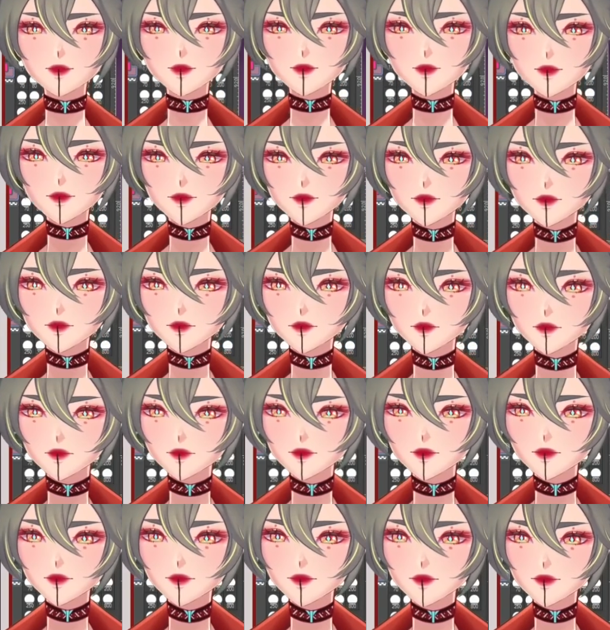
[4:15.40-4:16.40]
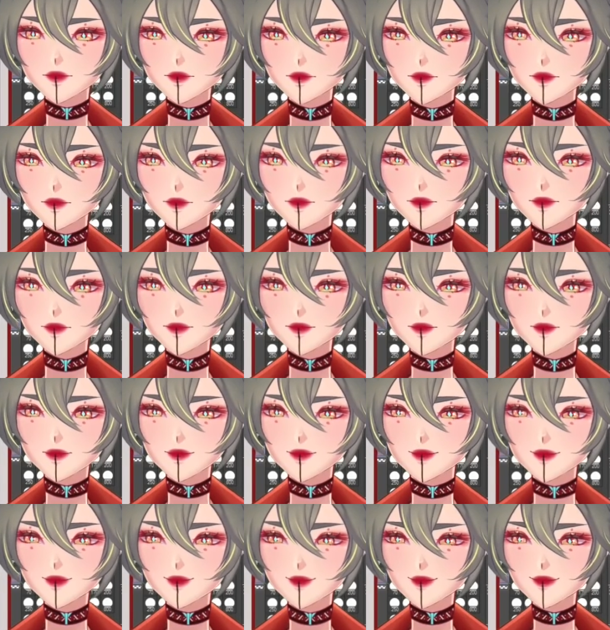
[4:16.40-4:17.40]

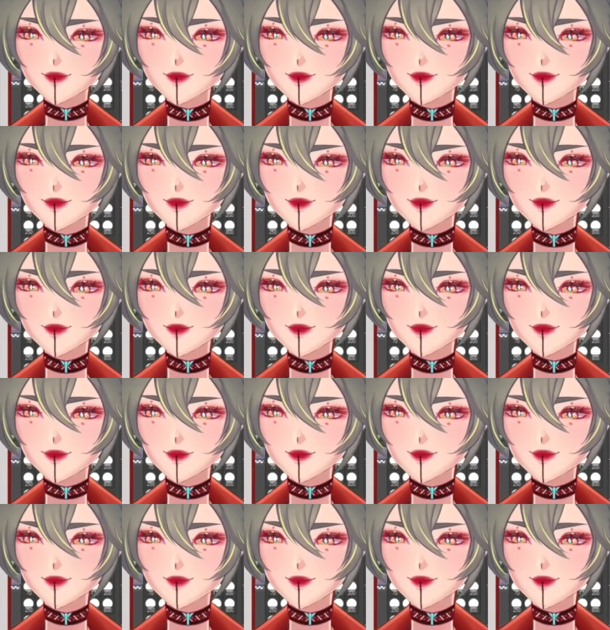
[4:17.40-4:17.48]
Nobody speaks.